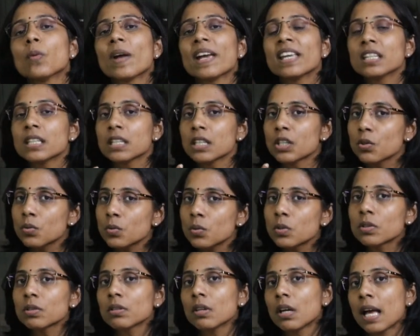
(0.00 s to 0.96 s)
when
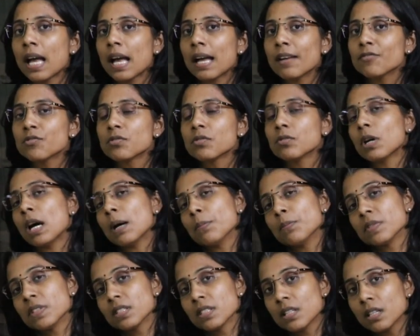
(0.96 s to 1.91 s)
you have to
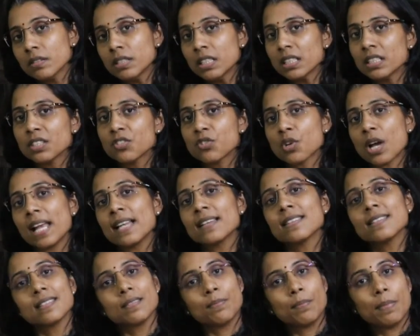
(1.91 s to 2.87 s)
observe that the child
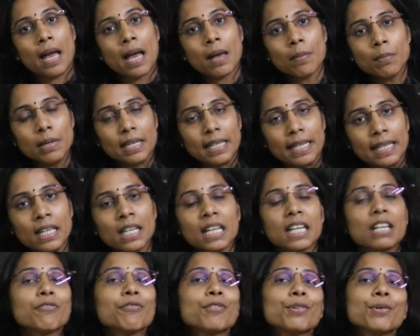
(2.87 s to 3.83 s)
is babbling,
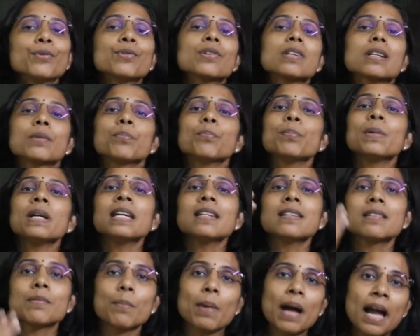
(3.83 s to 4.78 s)
if you repeat
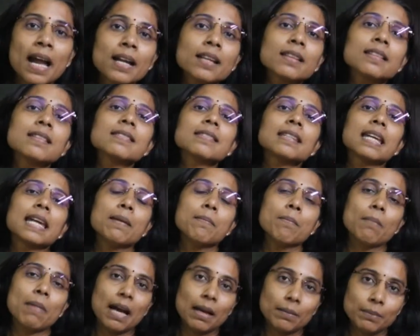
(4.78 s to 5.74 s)
back the
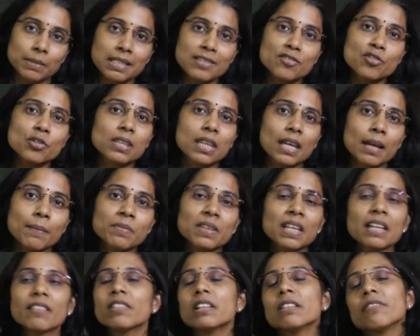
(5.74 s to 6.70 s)
same babble to them,
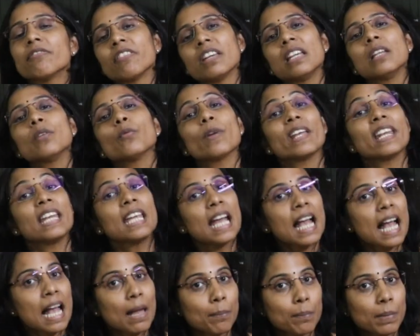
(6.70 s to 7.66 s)
they will feel very
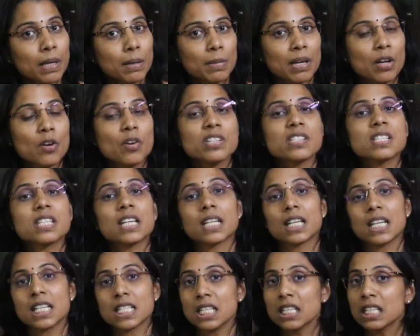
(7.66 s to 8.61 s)
happy because they
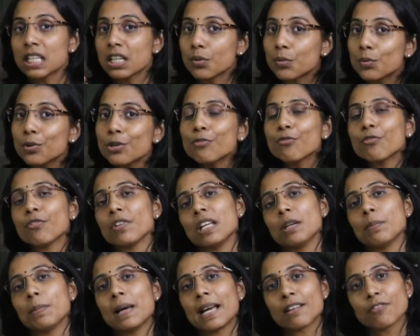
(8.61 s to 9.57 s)
are getting a good
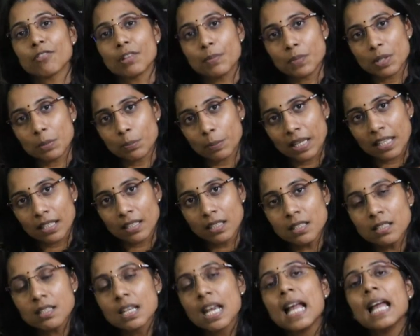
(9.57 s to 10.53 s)
feedback from the
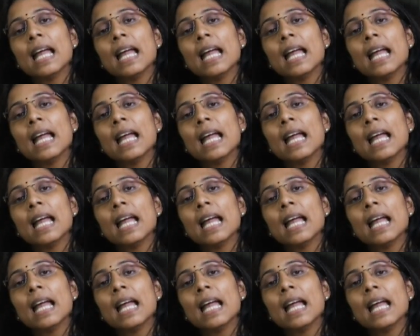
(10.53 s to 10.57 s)
parent,